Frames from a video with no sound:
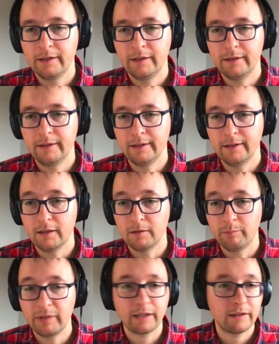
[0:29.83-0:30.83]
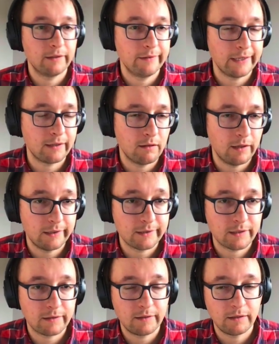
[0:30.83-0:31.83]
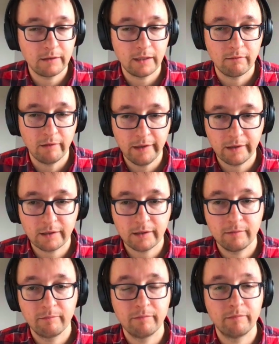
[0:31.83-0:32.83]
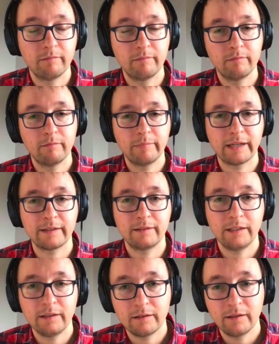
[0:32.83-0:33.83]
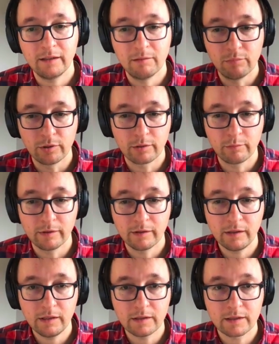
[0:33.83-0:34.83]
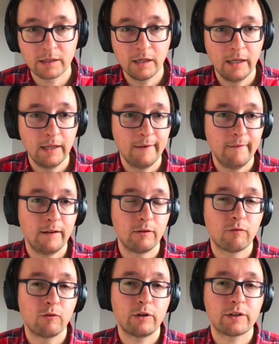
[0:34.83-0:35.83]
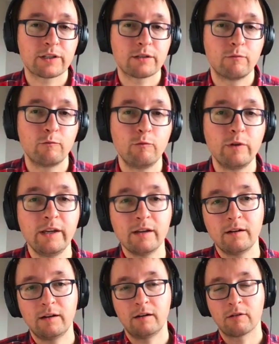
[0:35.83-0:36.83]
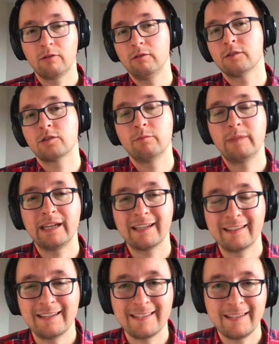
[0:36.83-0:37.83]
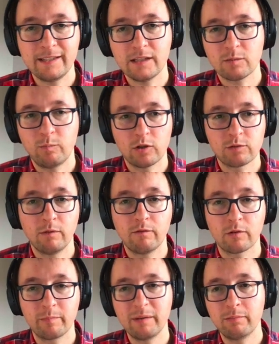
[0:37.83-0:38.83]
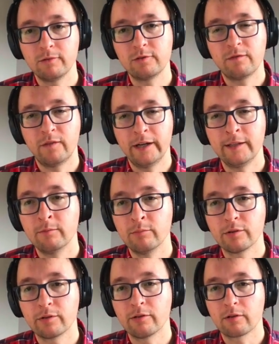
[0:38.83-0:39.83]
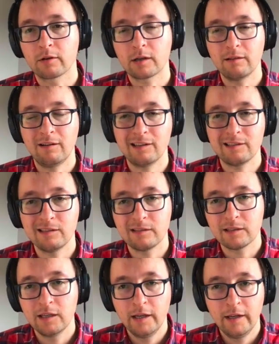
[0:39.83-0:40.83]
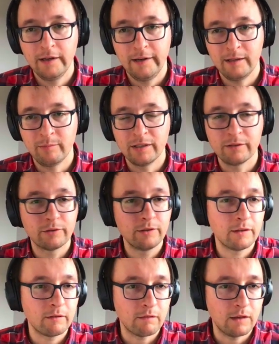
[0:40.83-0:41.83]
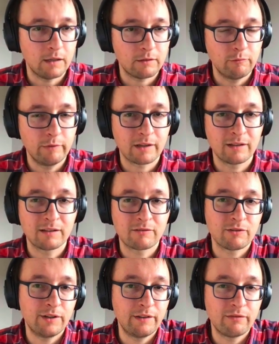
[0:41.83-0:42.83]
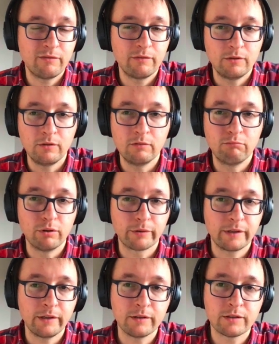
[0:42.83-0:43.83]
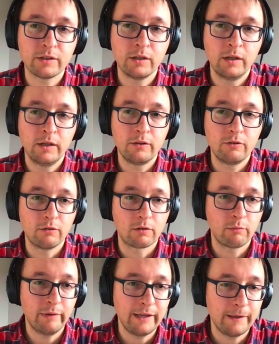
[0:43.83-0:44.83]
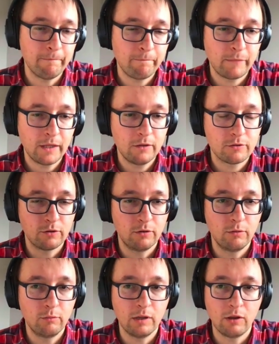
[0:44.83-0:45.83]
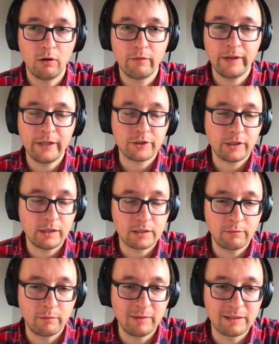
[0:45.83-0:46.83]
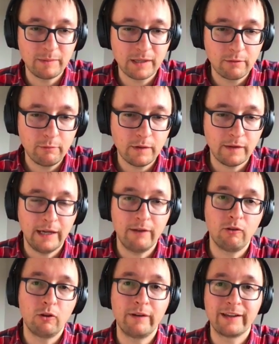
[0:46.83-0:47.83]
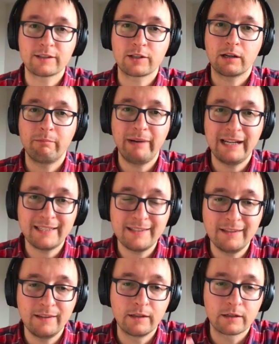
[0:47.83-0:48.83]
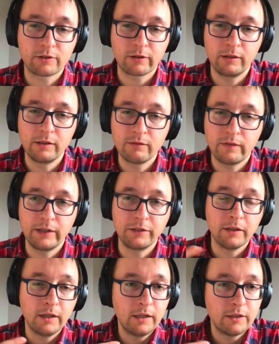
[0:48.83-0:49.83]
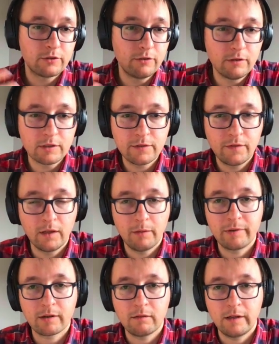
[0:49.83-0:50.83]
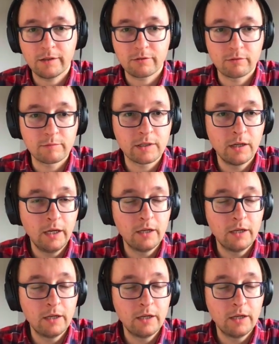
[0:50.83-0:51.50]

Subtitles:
Pick a class that they like, pick a date and book with ease. And of course, our goal is to make it as easy as possible for people to find and book your classes. And by doing that, we're going to drive new bookings your way. So a lot of educators that we've been speaking with have a lot of extra capacity and they're struggling to find students to fill up their classrooms.